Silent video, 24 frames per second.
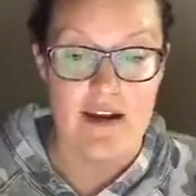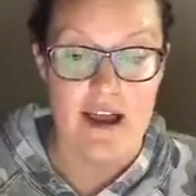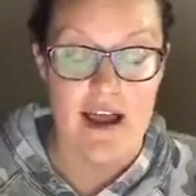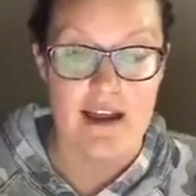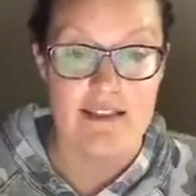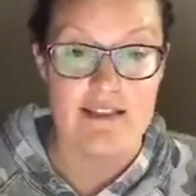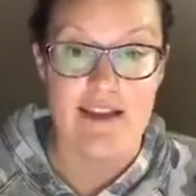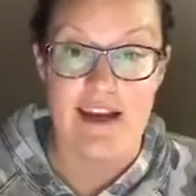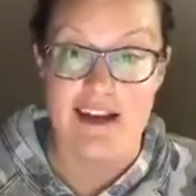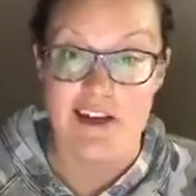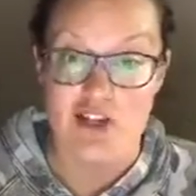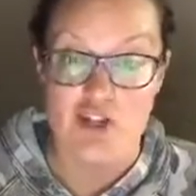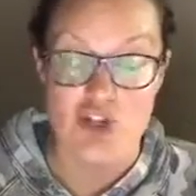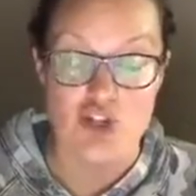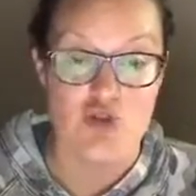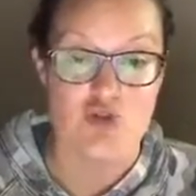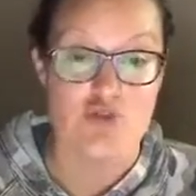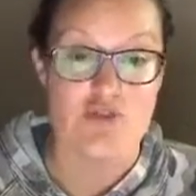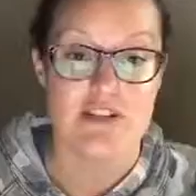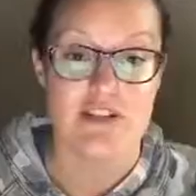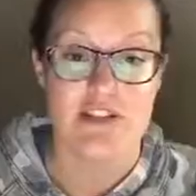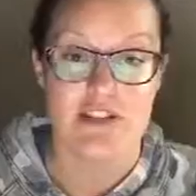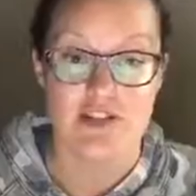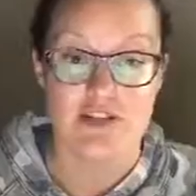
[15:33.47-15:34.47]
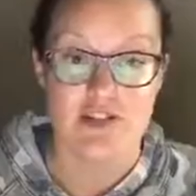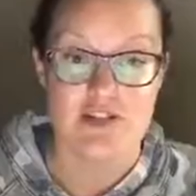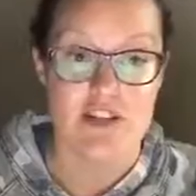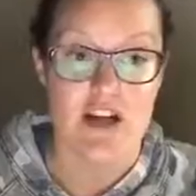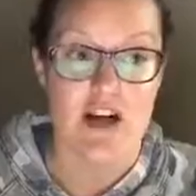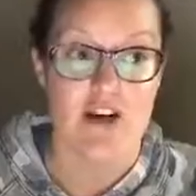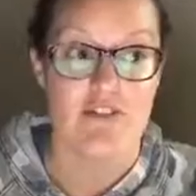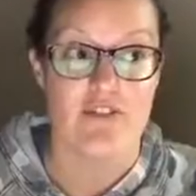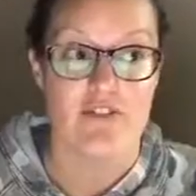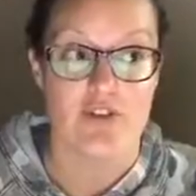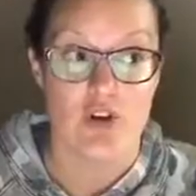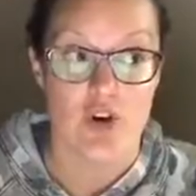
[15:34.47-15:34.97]
And like choosing
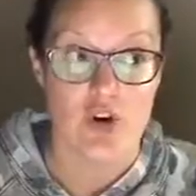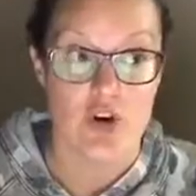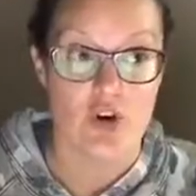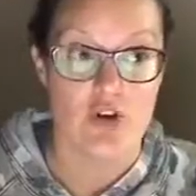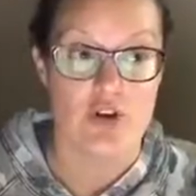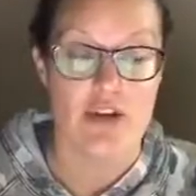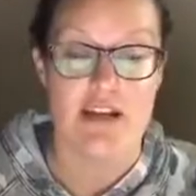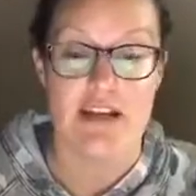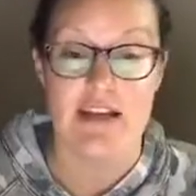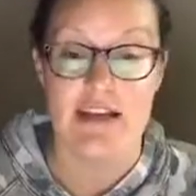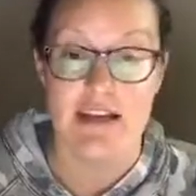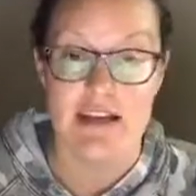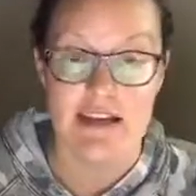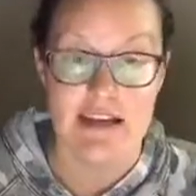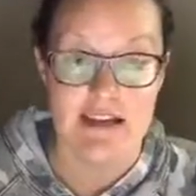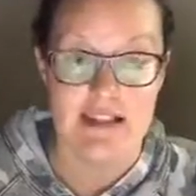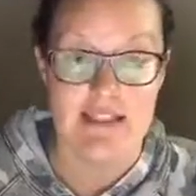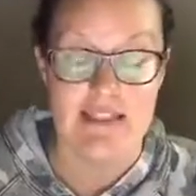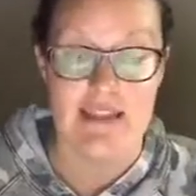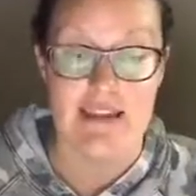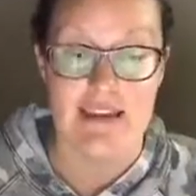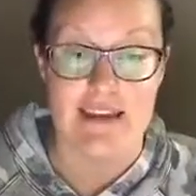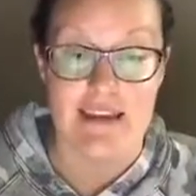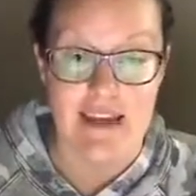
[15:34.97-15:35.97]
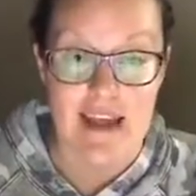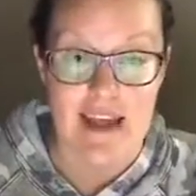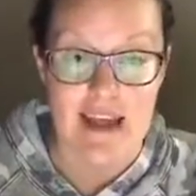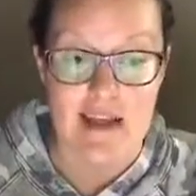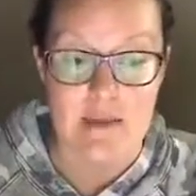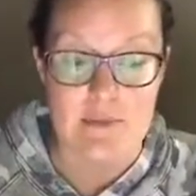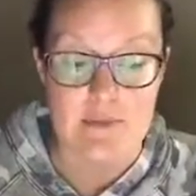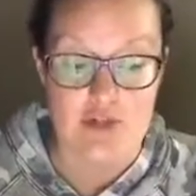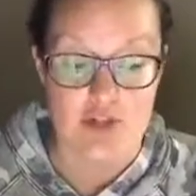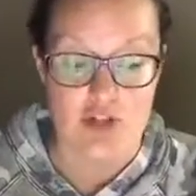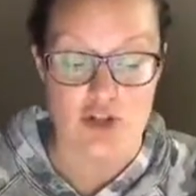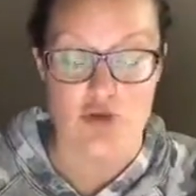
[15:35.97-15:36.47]
yourself early in the
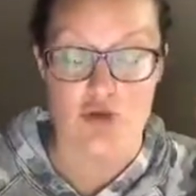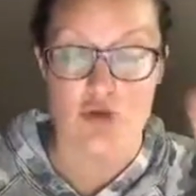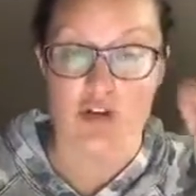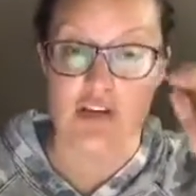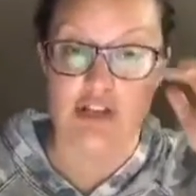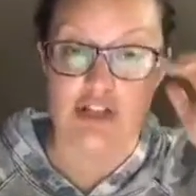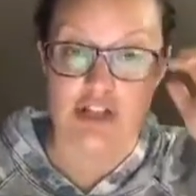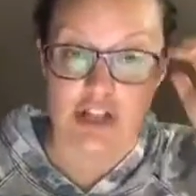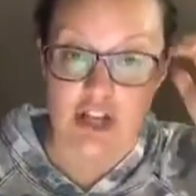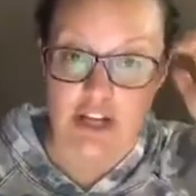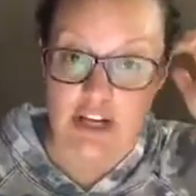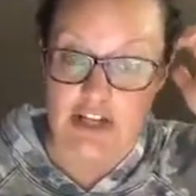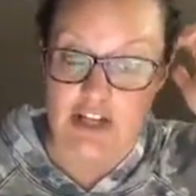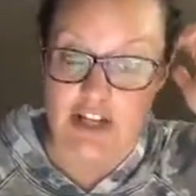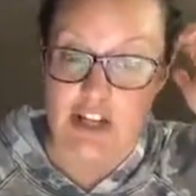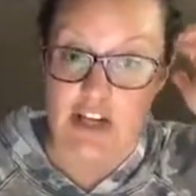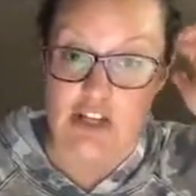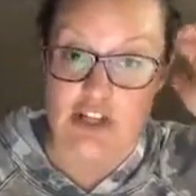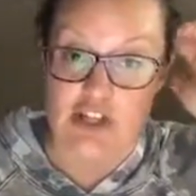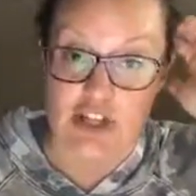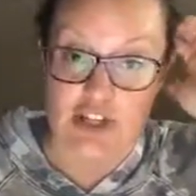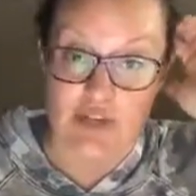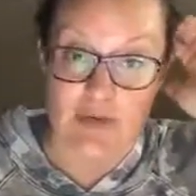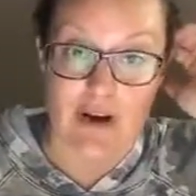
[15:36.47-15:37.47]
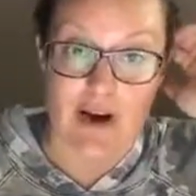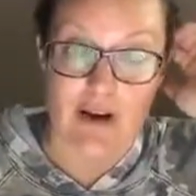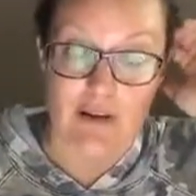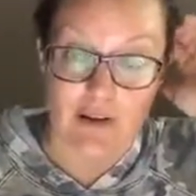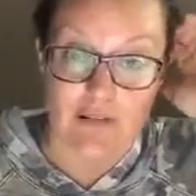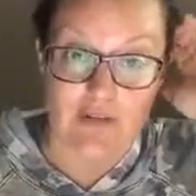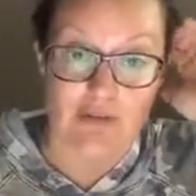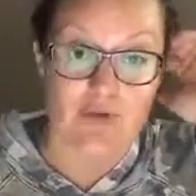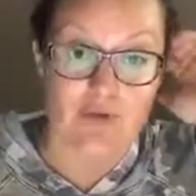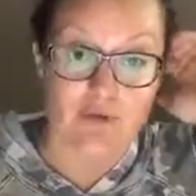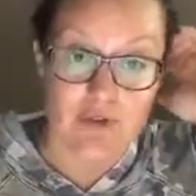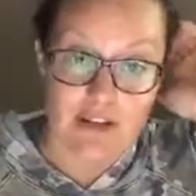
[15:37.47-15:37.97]
game so you can change that shit around
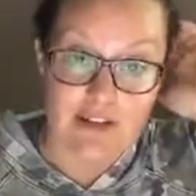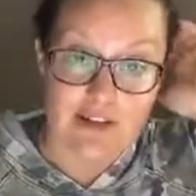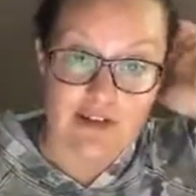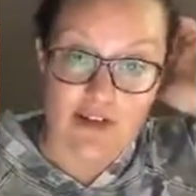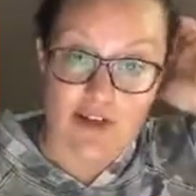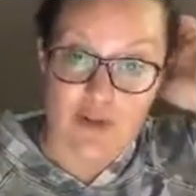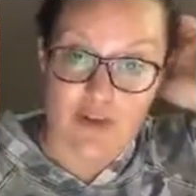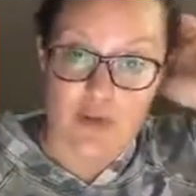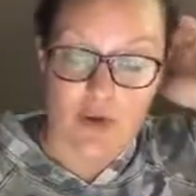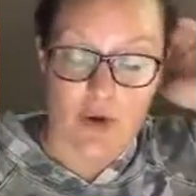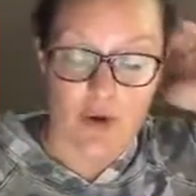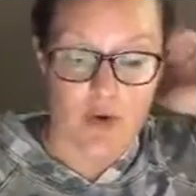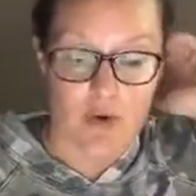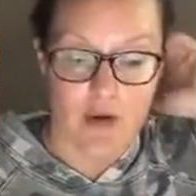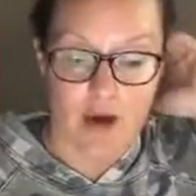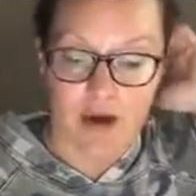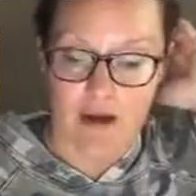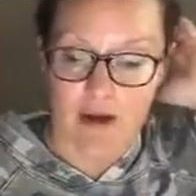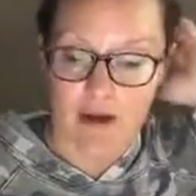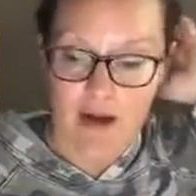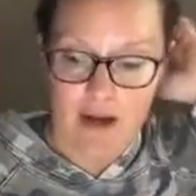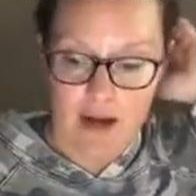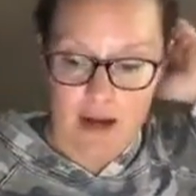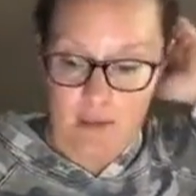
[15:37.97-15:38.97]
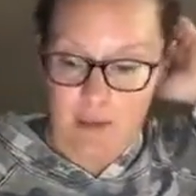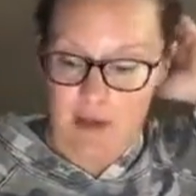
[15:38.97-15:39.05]
if you need to, okay?